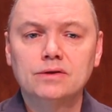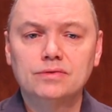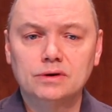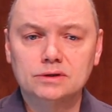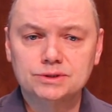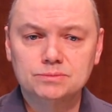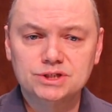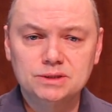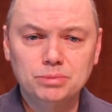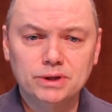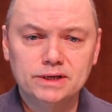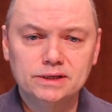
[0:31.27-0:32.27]
There are some
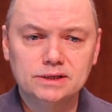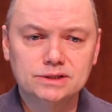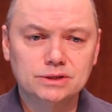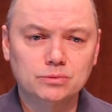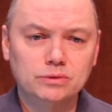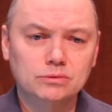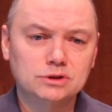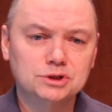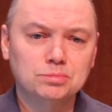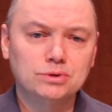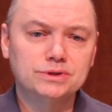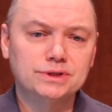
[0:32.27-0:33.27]
simple ideas that we will
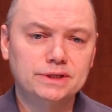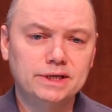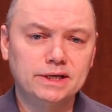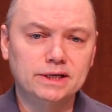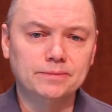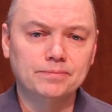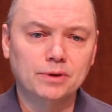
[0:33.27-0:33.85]
explore today,